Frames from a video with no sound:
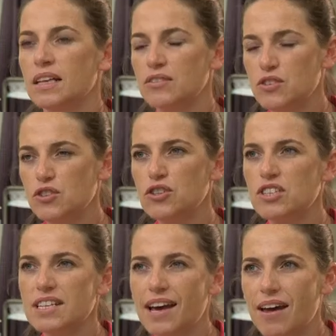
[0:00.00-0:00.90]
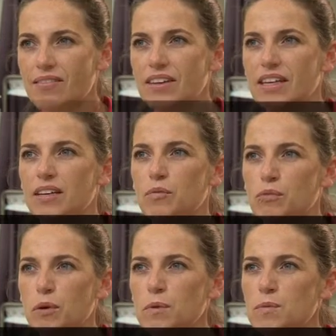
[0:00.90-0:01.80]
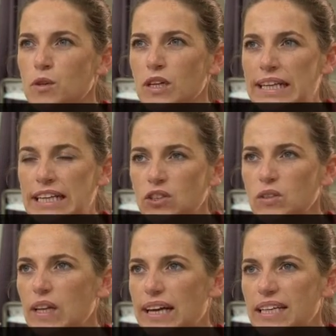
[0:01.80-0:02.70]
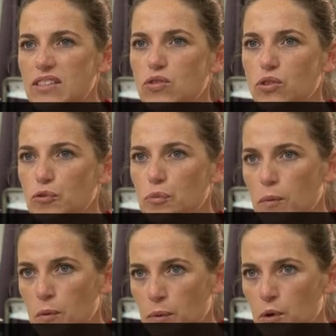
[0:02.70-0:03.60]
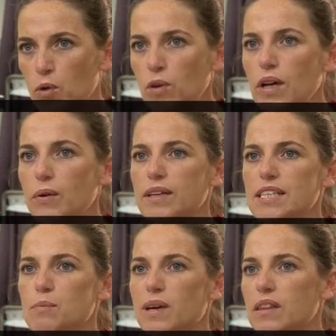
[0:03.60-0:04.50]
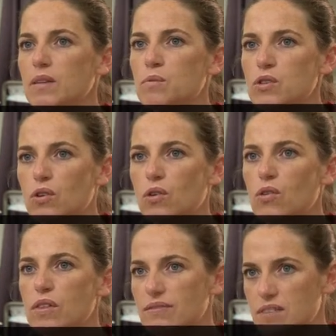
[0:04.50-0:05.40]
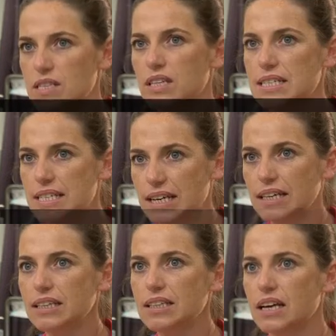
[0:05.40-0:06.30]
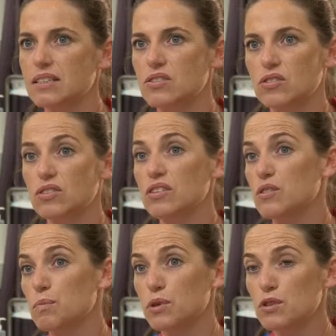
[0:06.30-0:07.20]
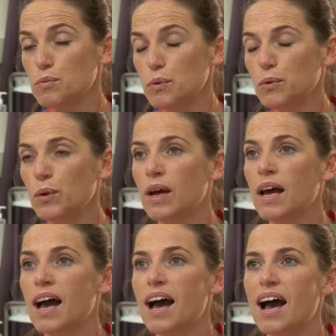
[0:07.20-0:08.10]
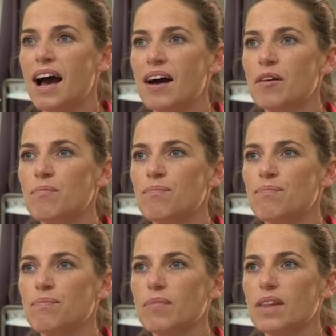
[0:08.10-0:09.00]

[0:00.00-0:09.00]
If students are having problems on clinical, any sort of problem at all, I would expect them to call their facilitator as soon as possible and